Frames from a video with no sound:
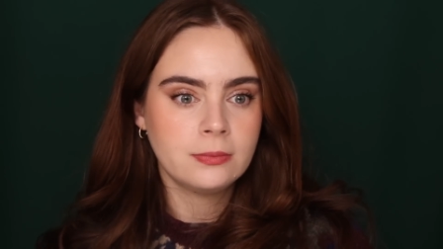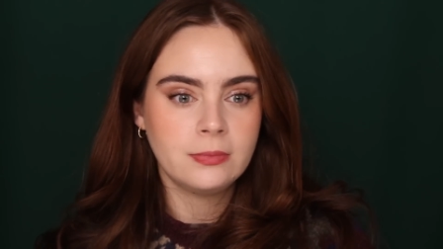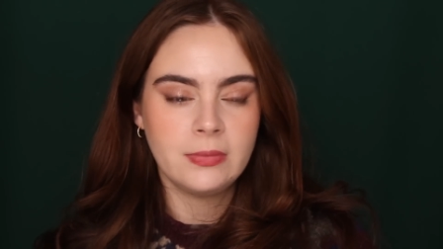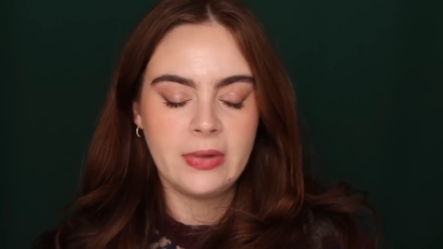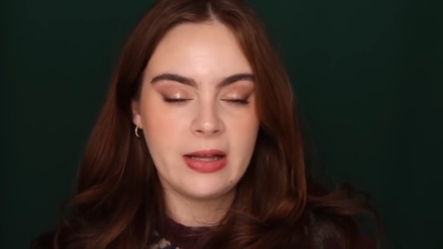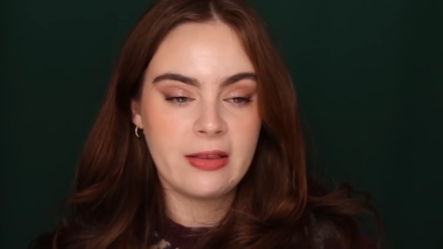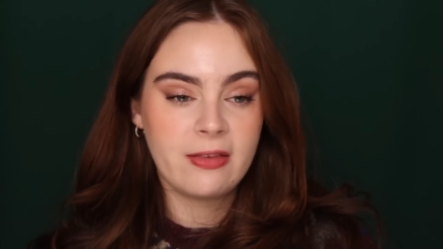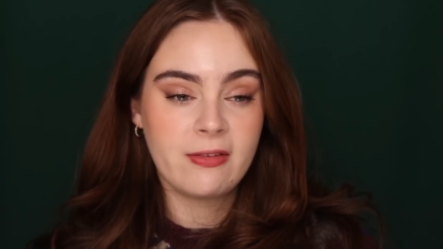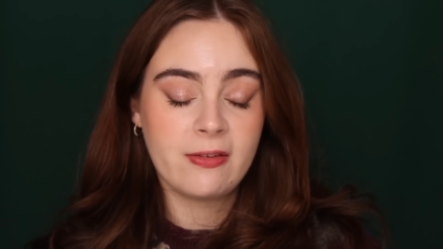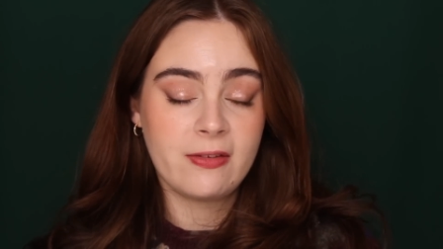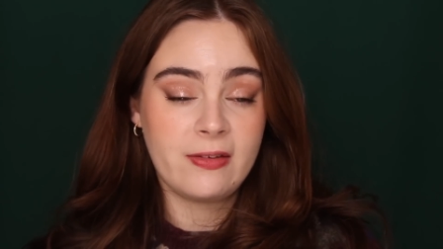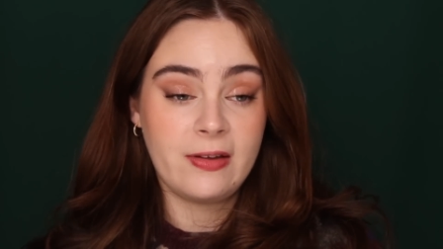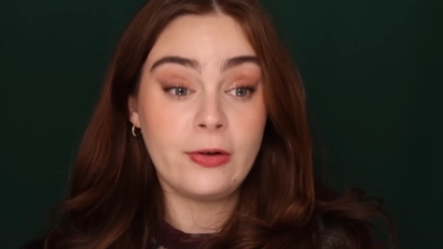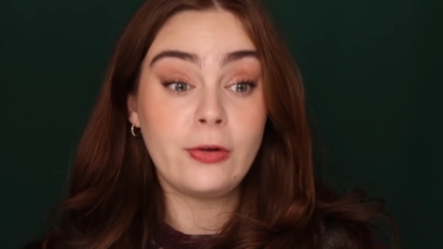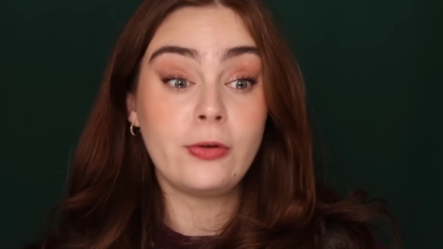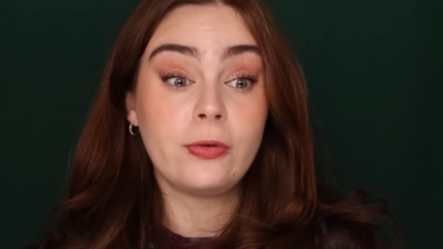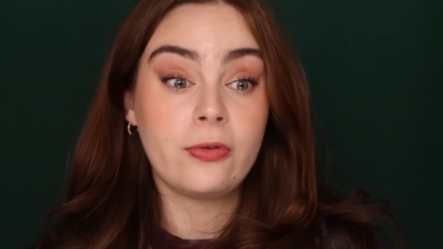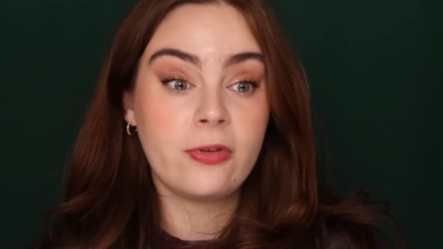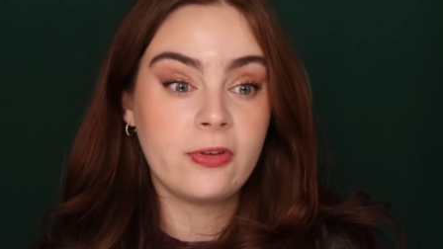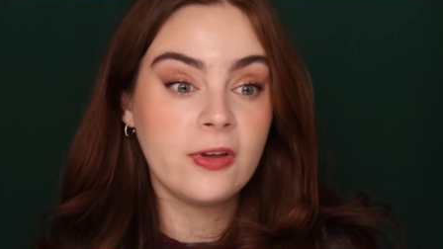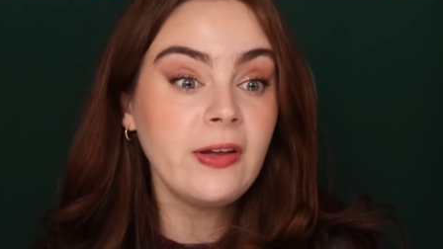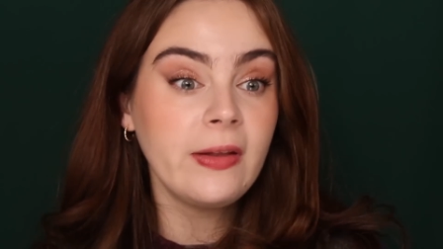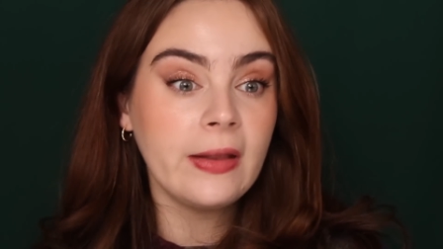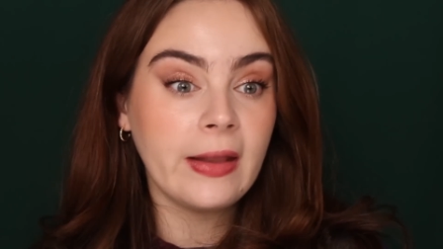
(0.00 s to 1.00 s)
it's still
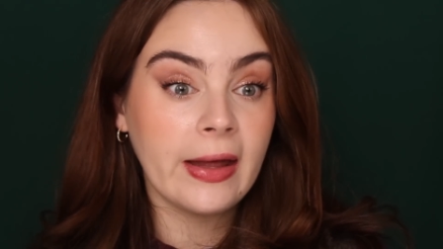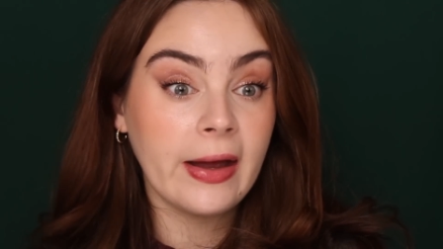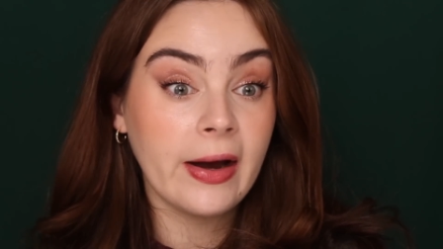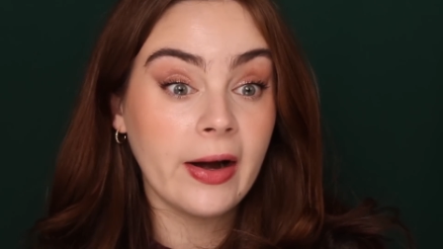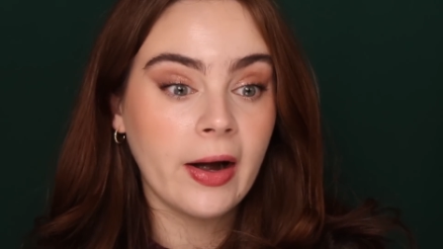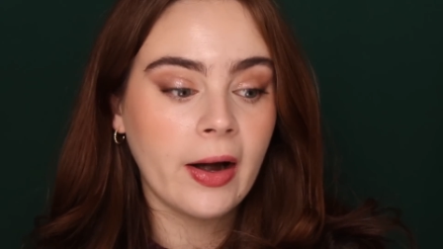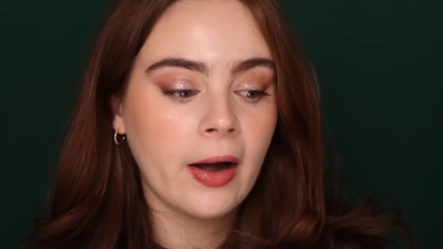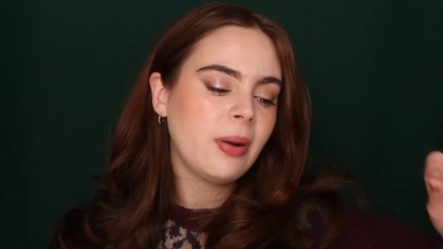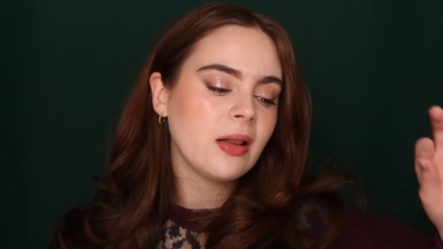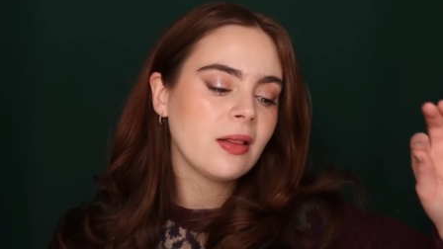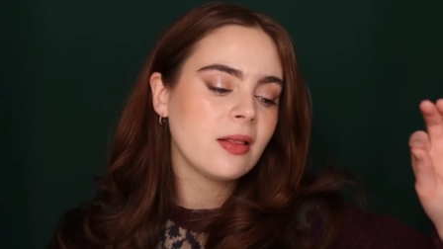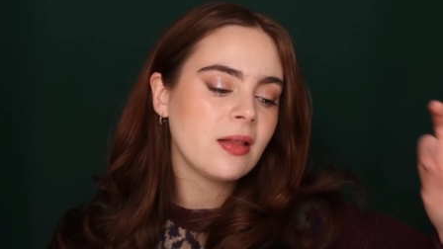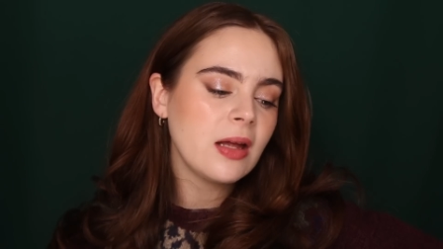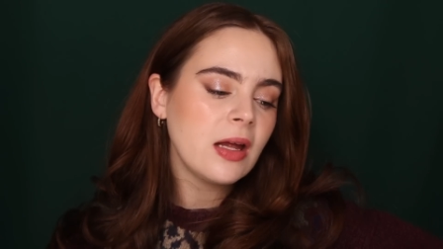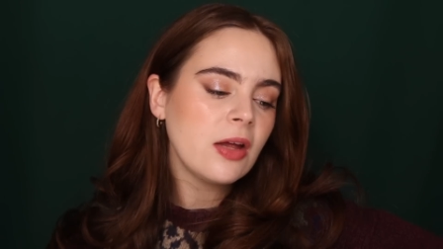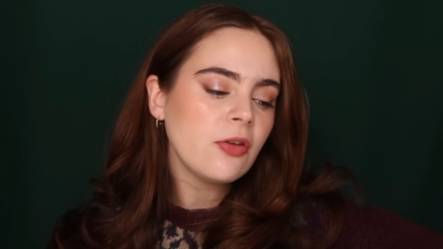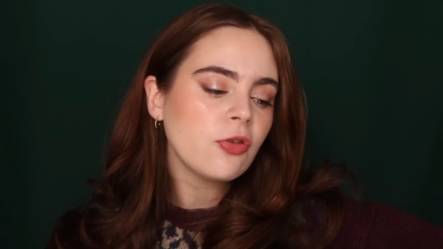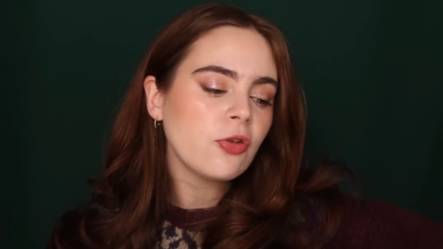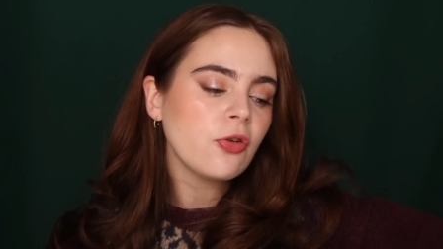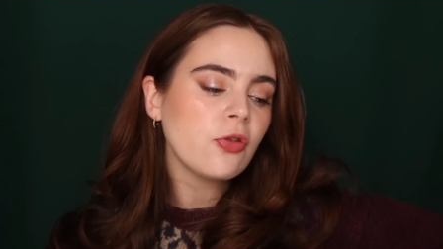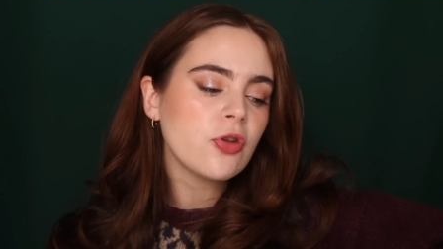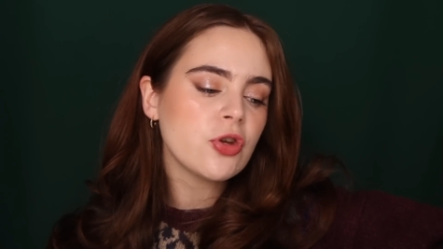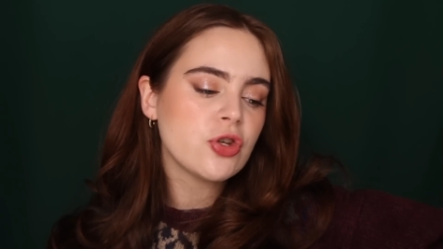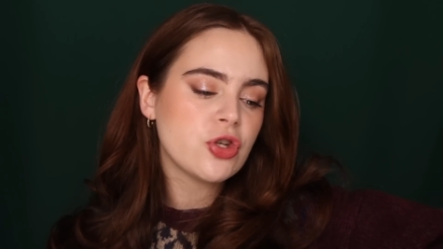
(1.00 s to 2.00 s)
sitting there. But
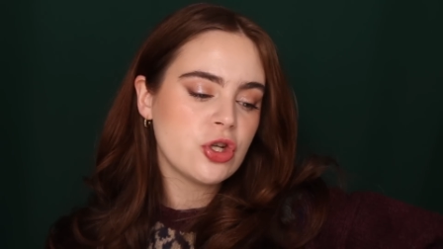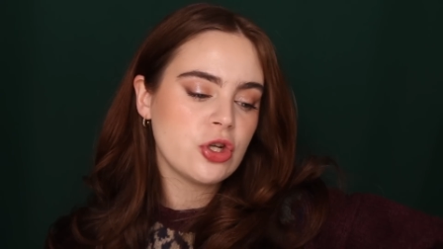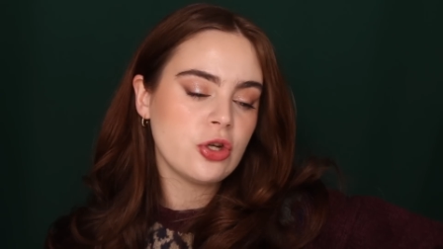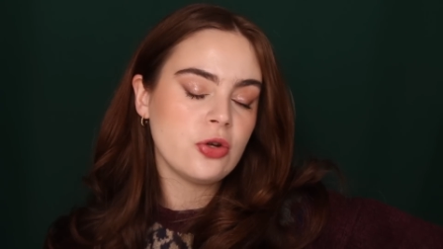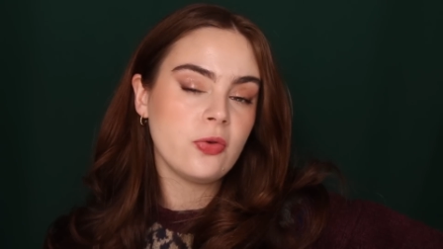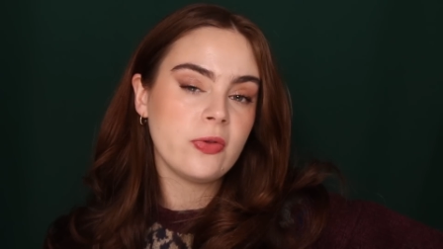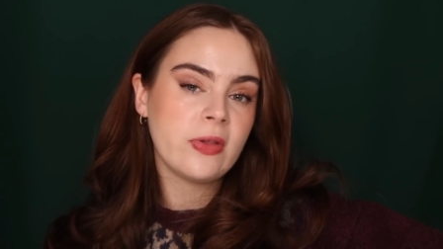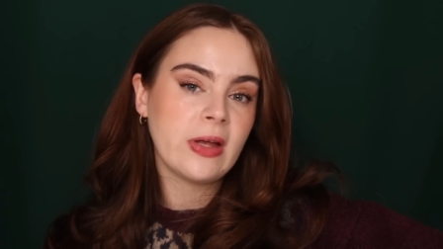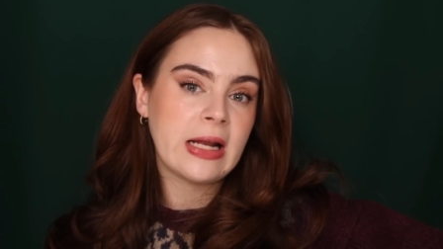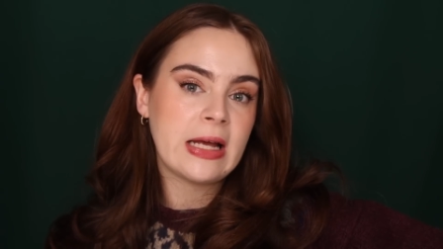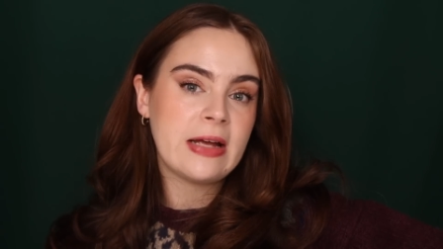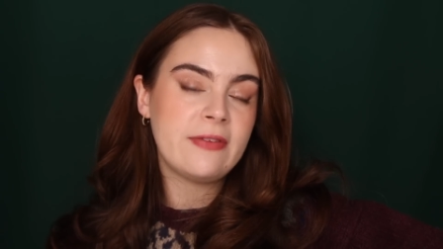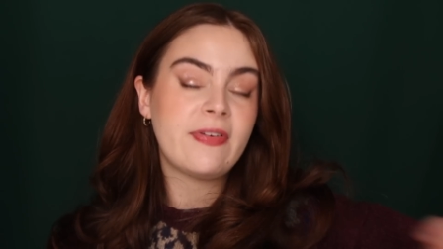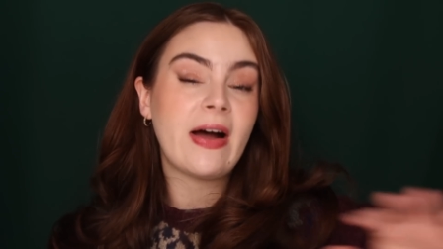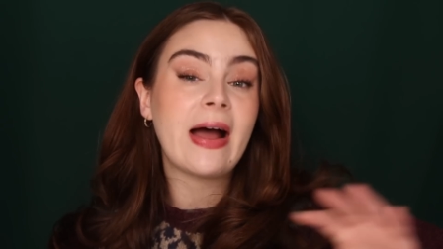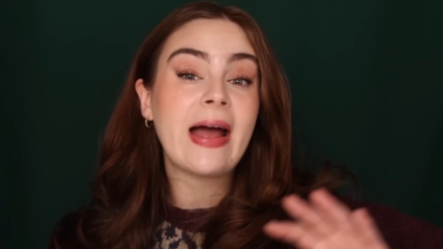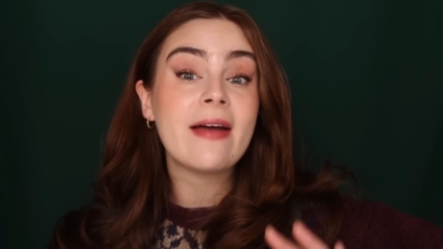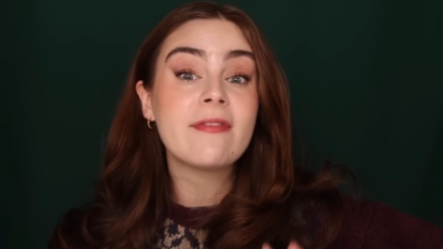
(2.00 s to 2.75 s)
these are the two that if I